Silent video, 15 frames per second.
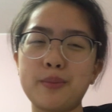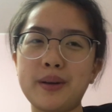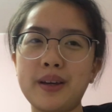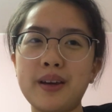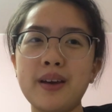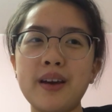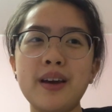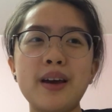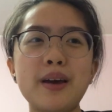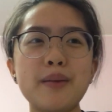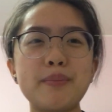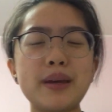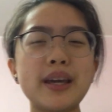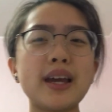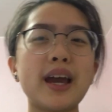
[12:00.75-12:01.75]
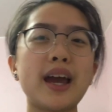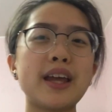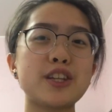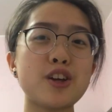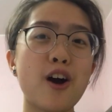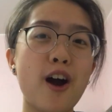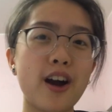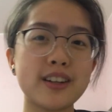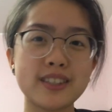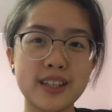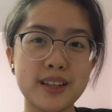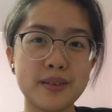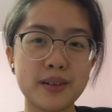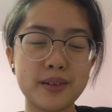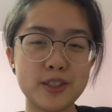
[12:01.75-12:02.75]
Being a toxic
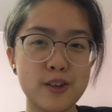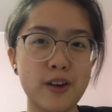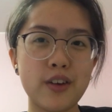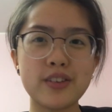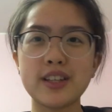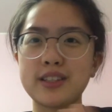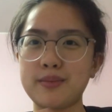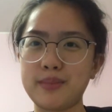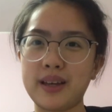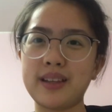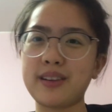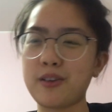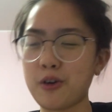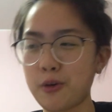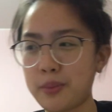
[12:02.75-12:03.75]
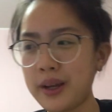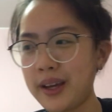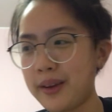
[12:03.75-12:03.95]
survivor doesn't mean they're OP.